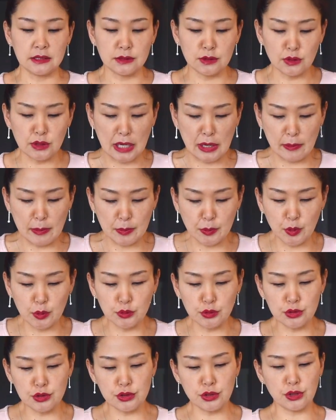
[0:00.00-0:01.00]
So now I'm going
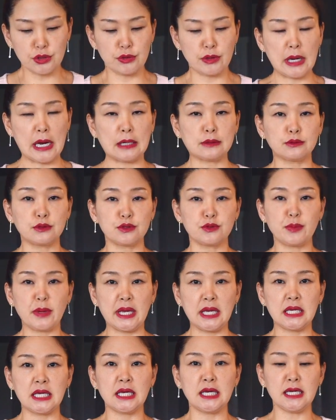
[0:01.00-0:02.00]
to show you how to
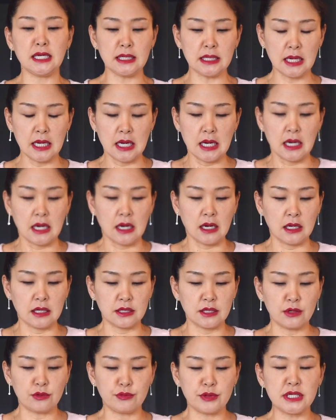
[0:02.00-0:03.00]
make it.
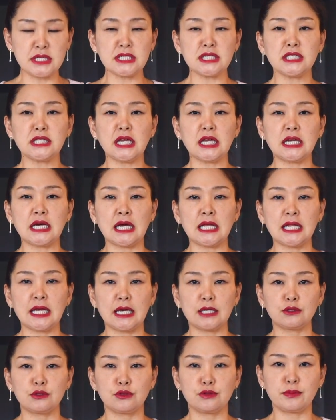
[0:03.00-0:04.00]
The reason that I
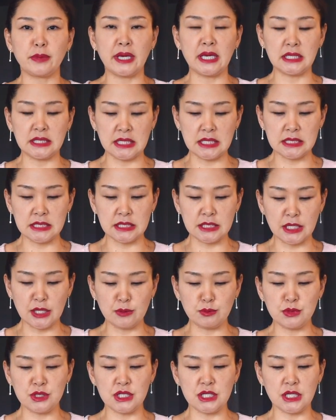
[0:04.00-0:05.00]
like to make this
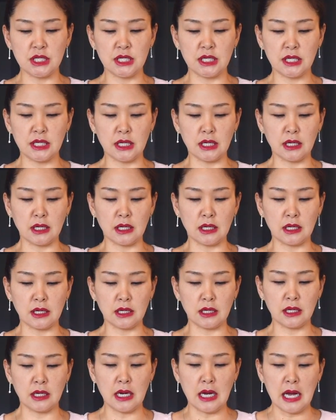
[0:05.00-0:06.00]
kimchi,
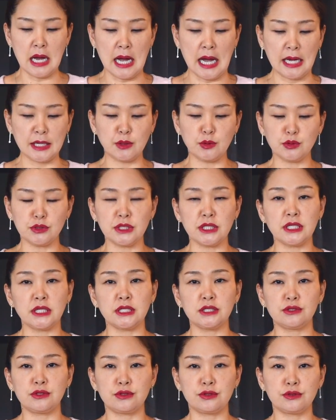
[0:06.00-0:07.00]
I don't
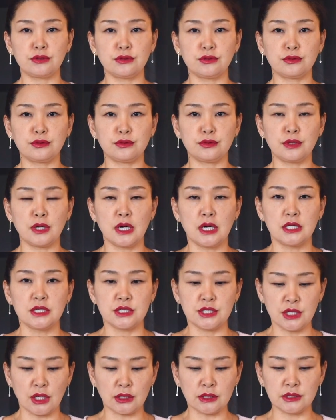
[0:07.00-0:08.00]
need to
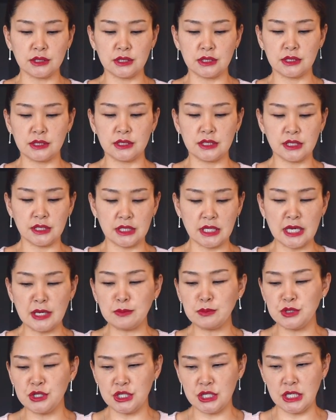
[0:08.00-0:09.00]
salt the
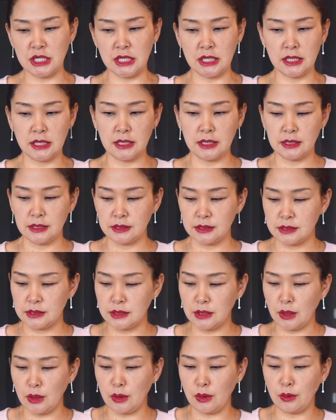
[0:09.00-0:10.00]
kimchi.
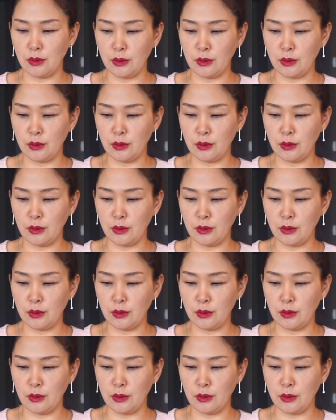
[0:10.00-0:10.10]
So